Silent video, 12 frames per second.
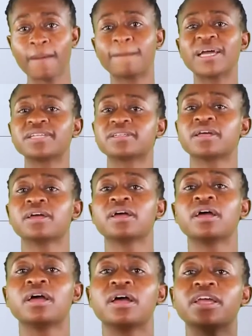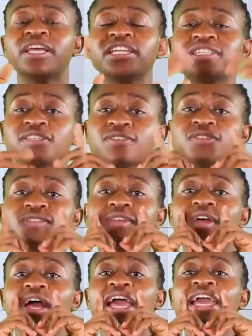But it is
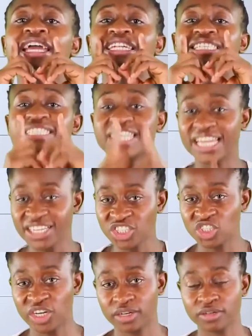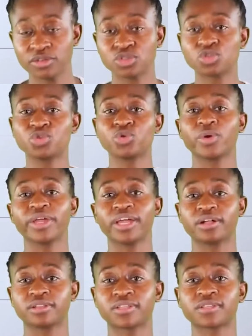a danger to your
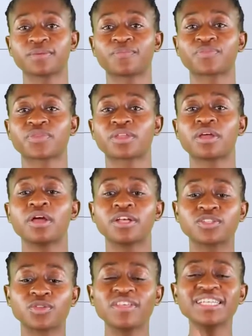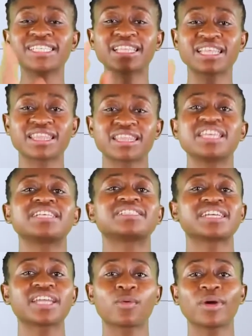health. So these are the things
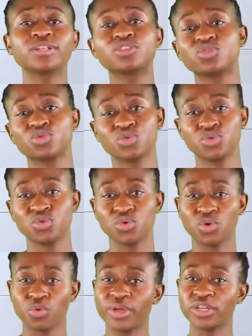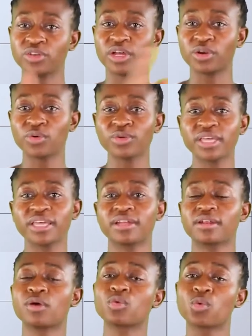that I want you to do when you are looking
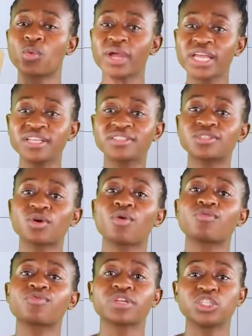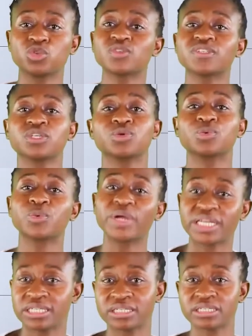at ways of reducing
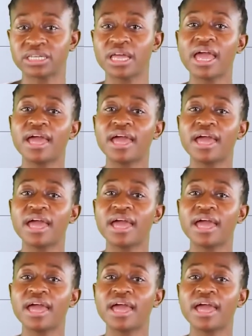weight.